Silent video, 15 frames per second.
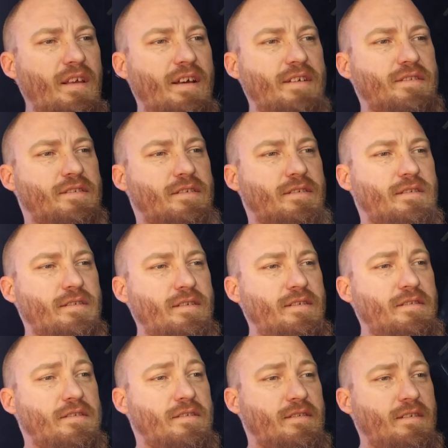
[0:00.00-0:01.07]
it's
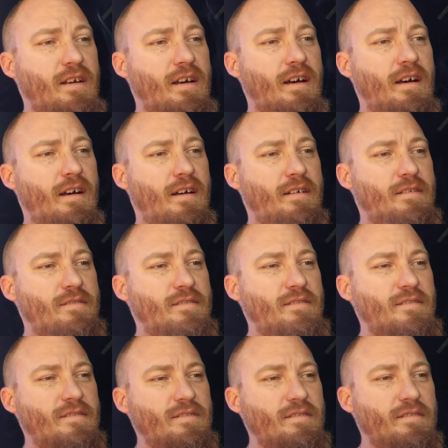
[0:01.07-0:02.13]
it's uh,
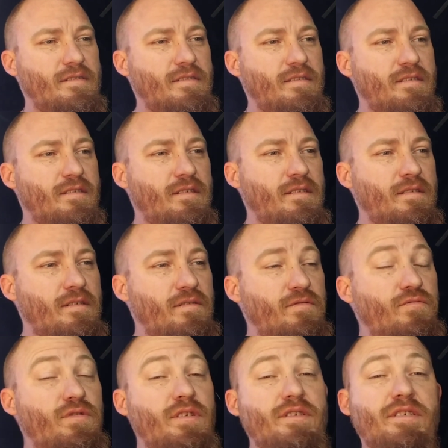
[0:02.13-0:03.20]

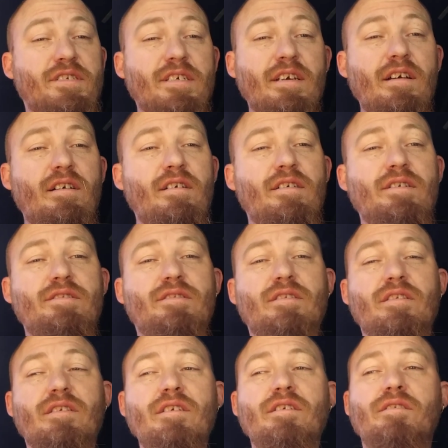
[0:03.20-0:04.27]
really scary
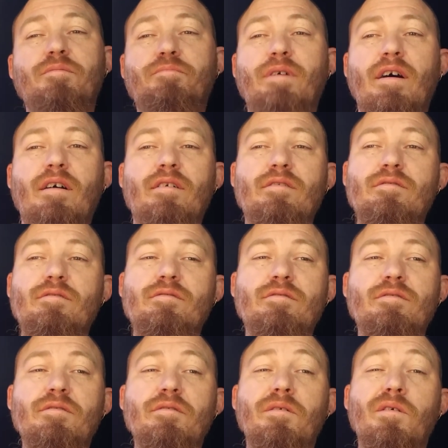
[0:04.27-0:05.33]
to think about
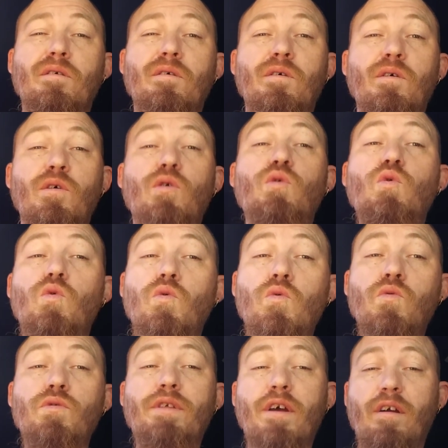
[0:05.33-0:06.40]

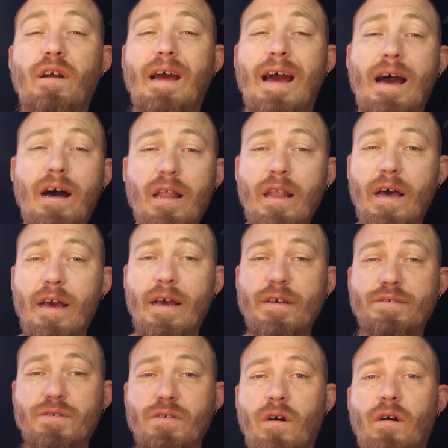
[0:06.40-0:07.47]
who their
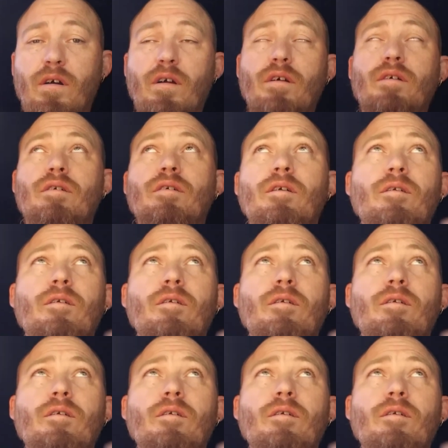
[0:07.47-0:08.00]
allies are.